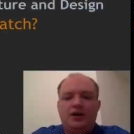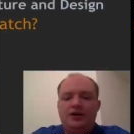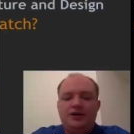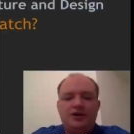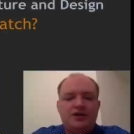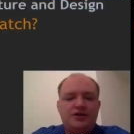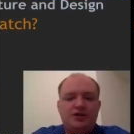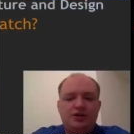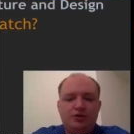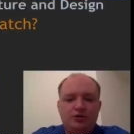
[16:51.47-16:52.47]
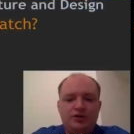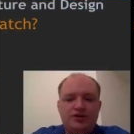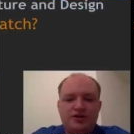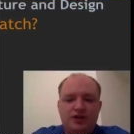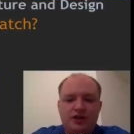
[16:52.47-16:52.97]
and he has a huge
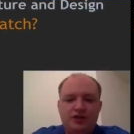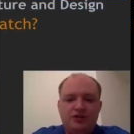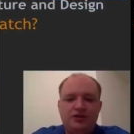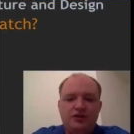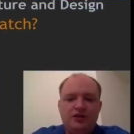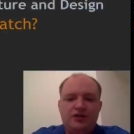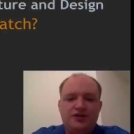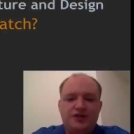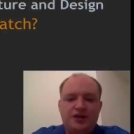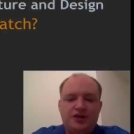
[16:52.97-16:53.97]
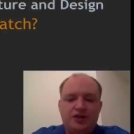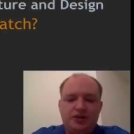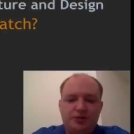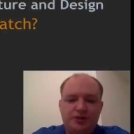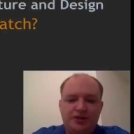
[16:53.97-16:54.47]
site. It's actually
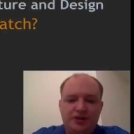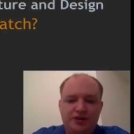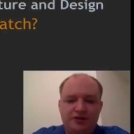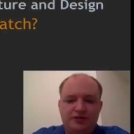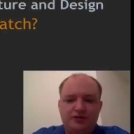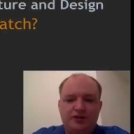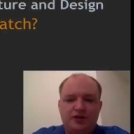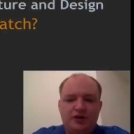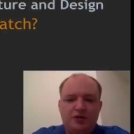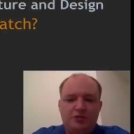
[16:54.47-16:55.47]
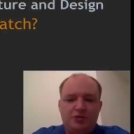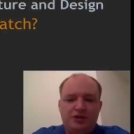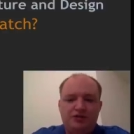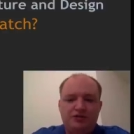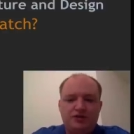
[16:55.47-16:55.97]
a bit hidden,
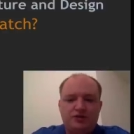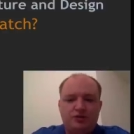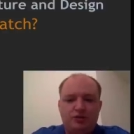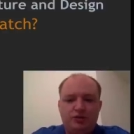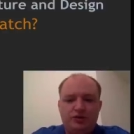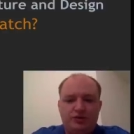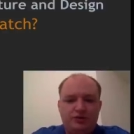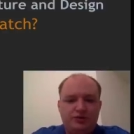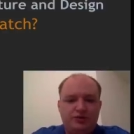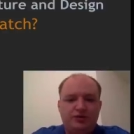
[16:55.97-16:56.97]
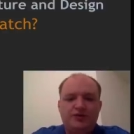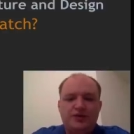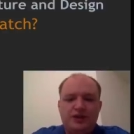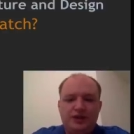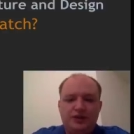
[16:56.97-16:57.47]
but if you scroll down on
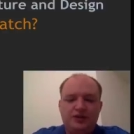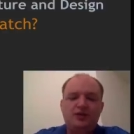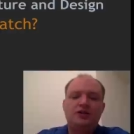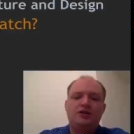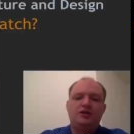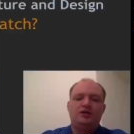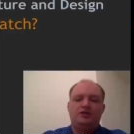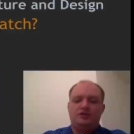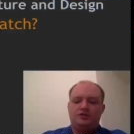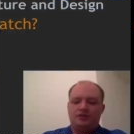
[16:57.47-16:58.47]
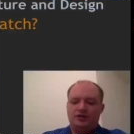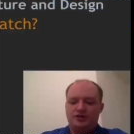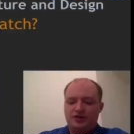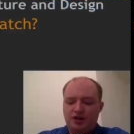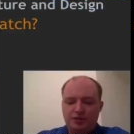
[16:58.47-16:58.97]
this link, there
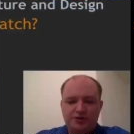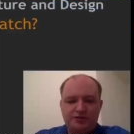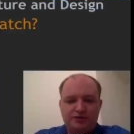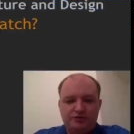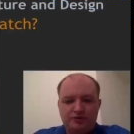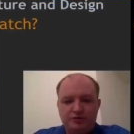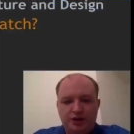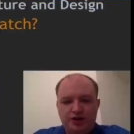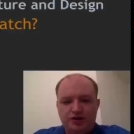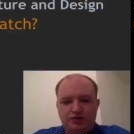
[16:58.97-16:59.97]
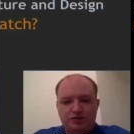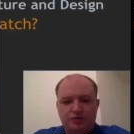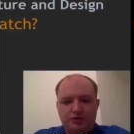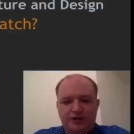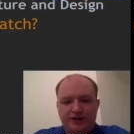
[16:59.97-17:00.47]
is heaps of information
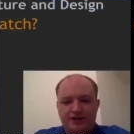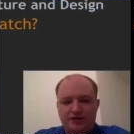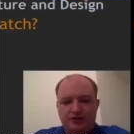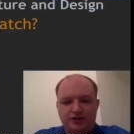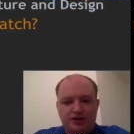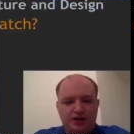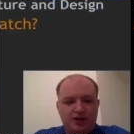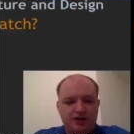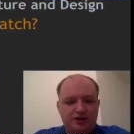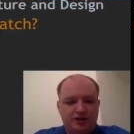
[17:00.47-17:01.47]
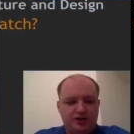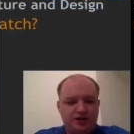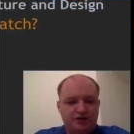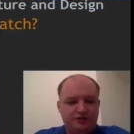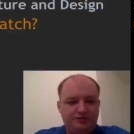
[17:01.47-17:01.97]
about hexagonal
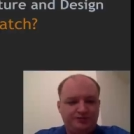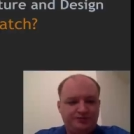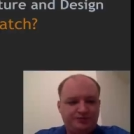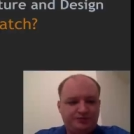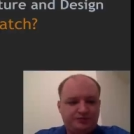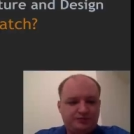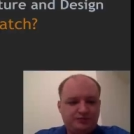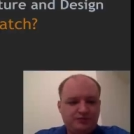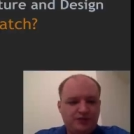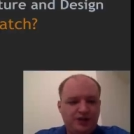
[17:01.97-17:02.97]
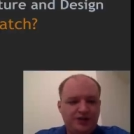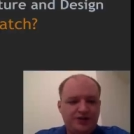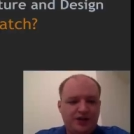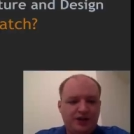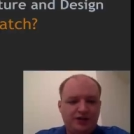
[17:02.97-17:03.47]
architecture. And
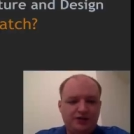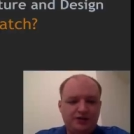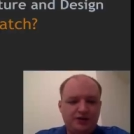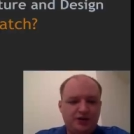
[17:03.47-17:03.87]
second,